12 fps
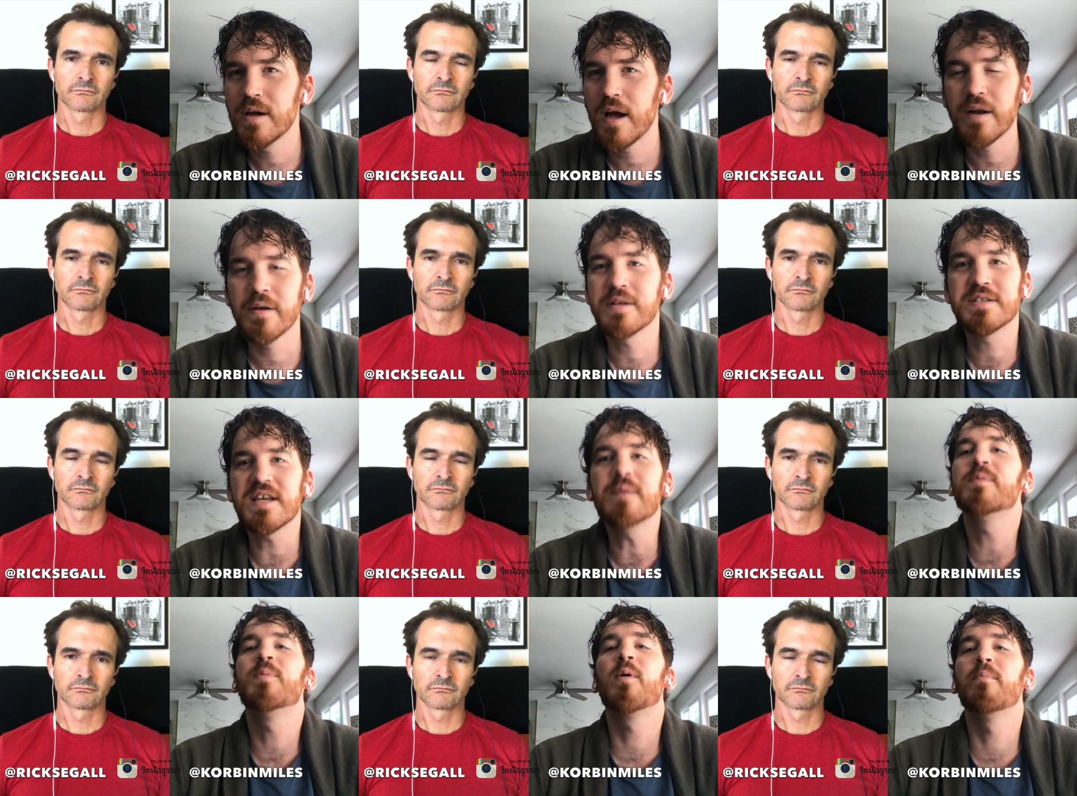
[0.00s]
Speaker 1: I don't know, it
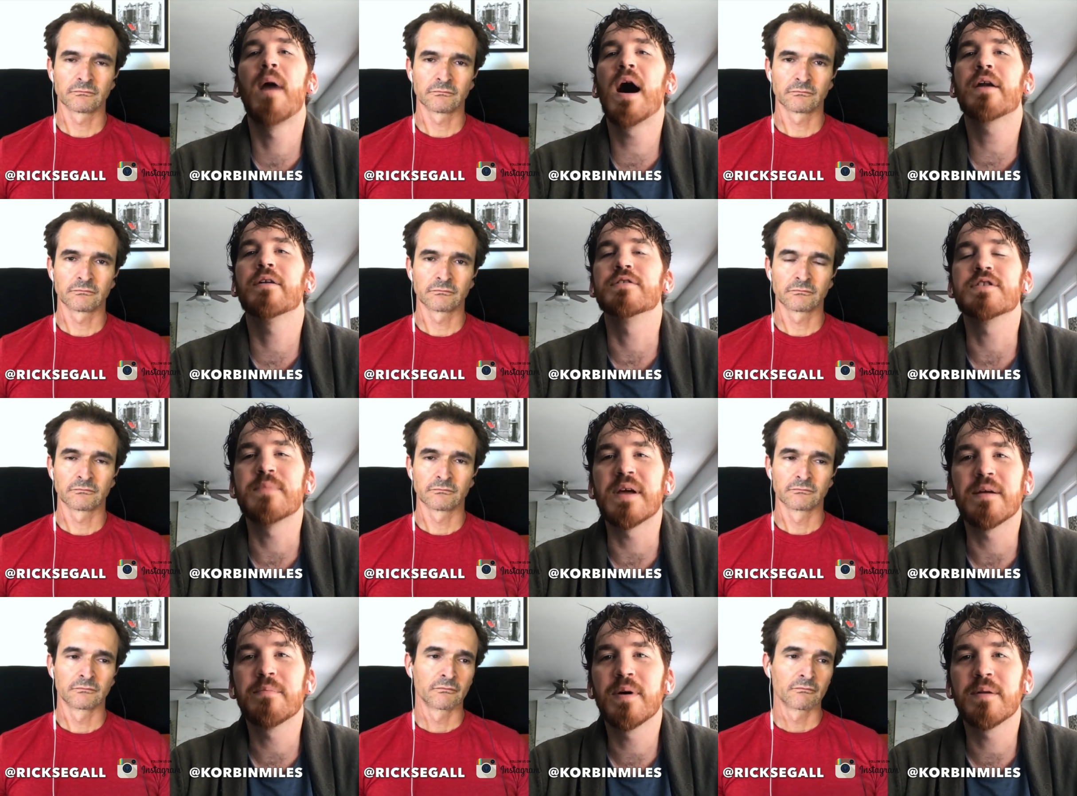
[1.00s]
seemed more modern to me,
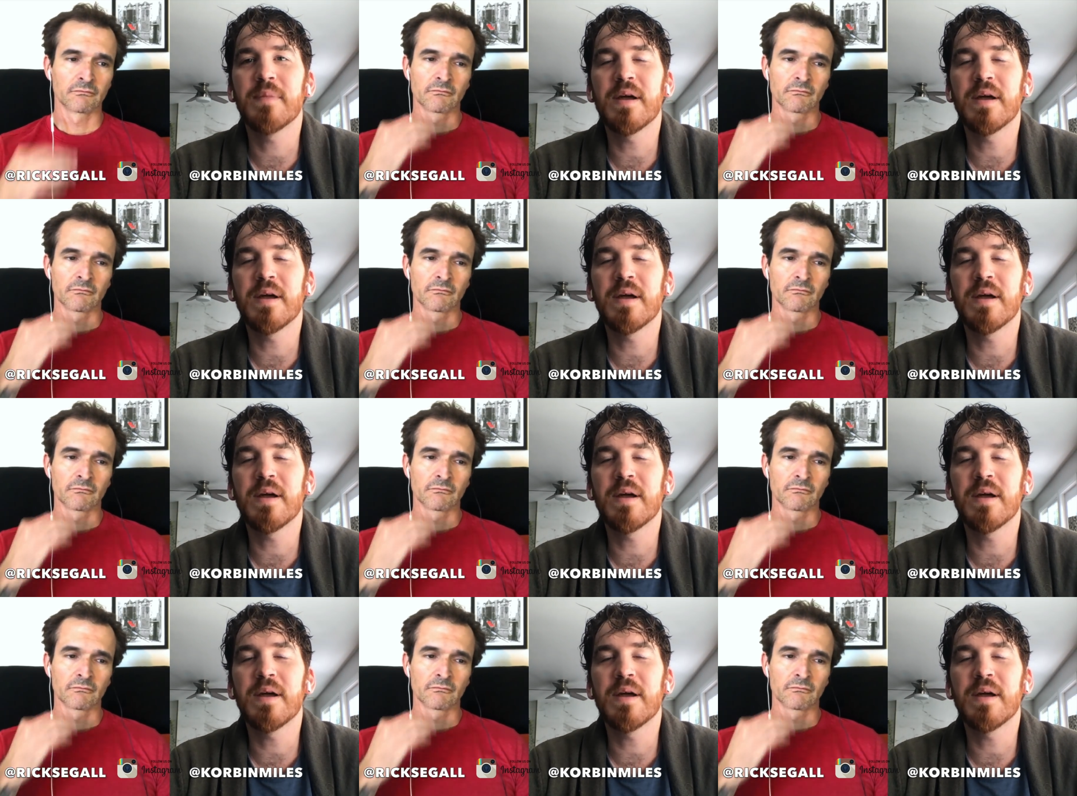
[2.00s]
but